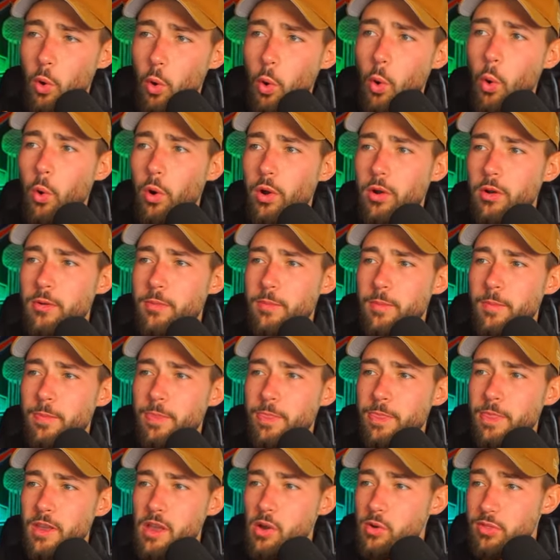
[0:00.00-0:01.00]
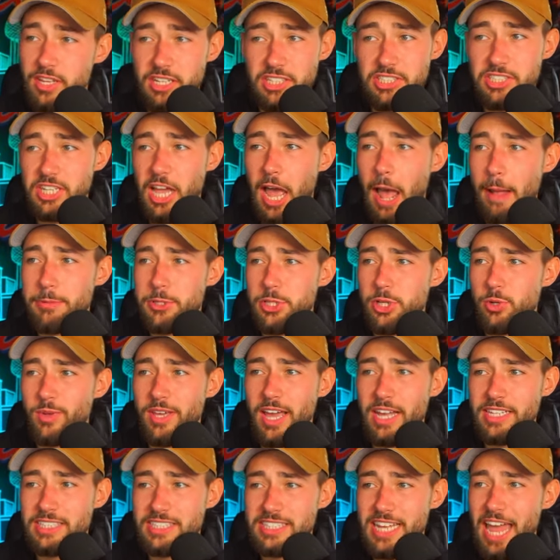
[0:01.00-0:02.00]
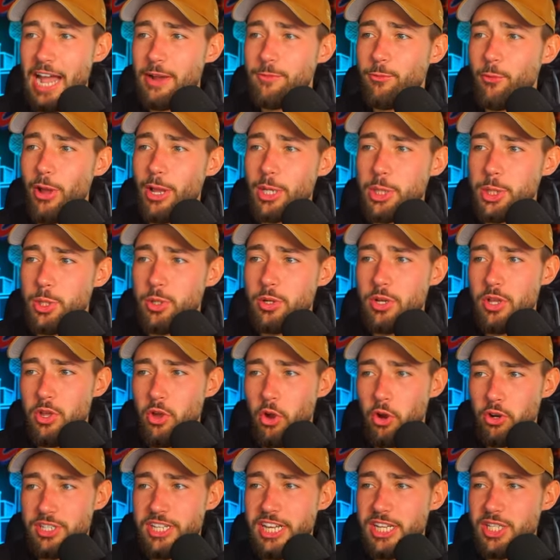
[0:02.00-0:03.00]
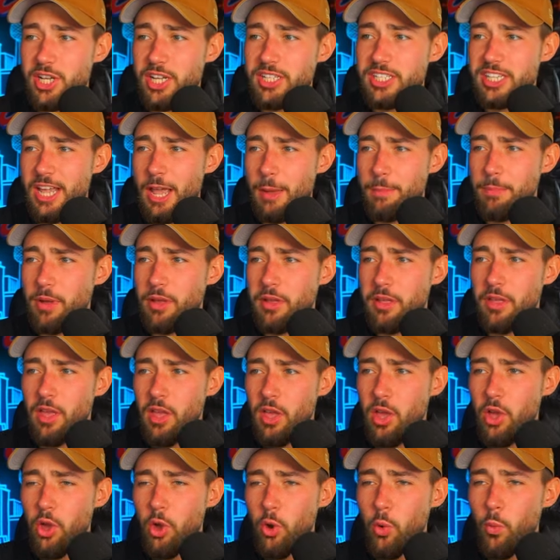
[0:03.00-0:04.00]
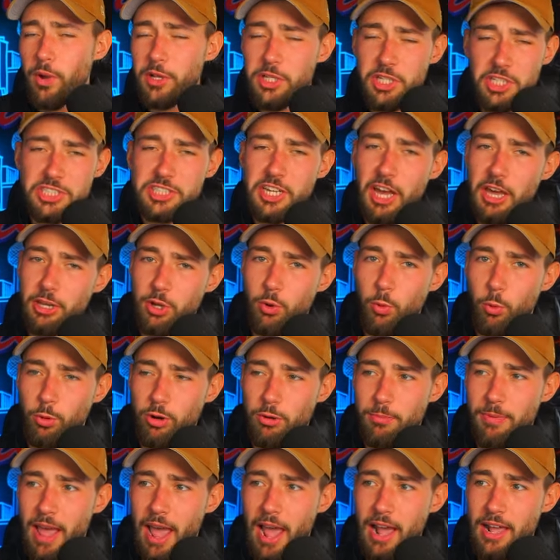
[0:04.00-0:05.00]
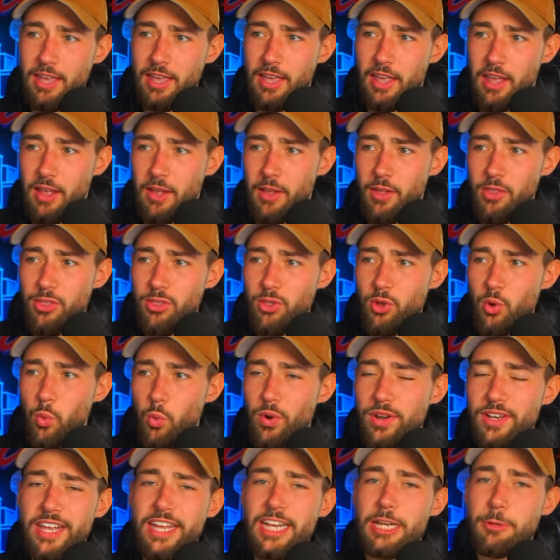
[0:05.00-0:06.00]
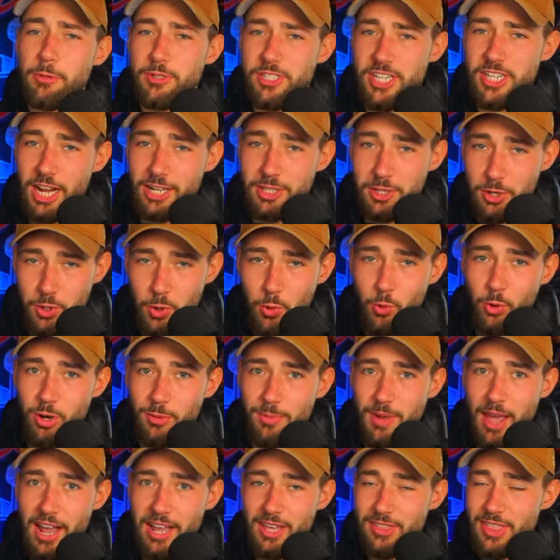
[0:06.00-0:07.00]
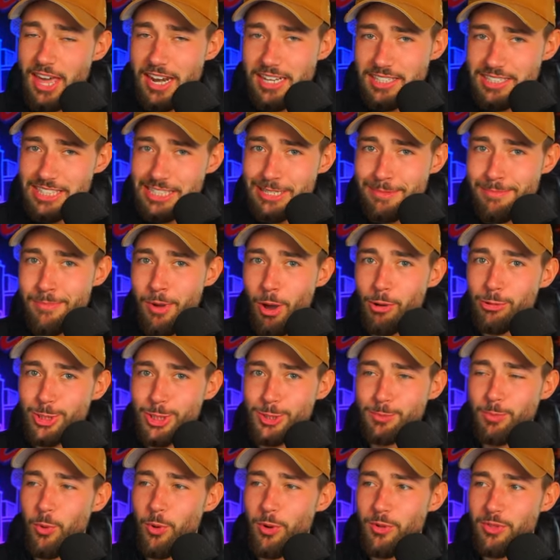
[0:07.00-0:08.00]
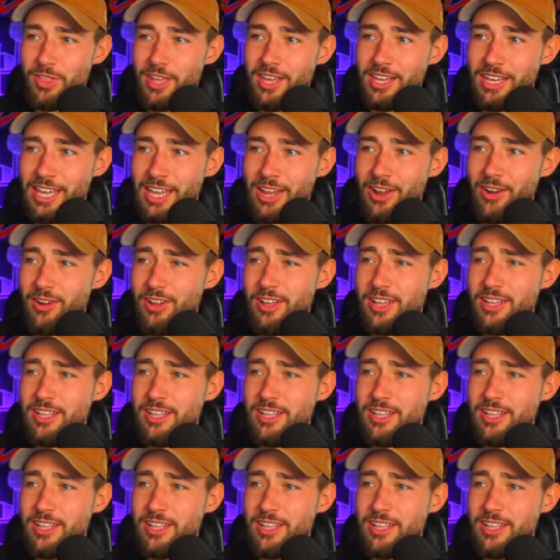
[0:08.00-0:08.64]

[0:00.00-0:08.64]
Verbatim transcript: or these top two. We got Zach Frazier or TJ Tampa. We just got a quarterback we need to protect our quarterback. That is the most important thing here.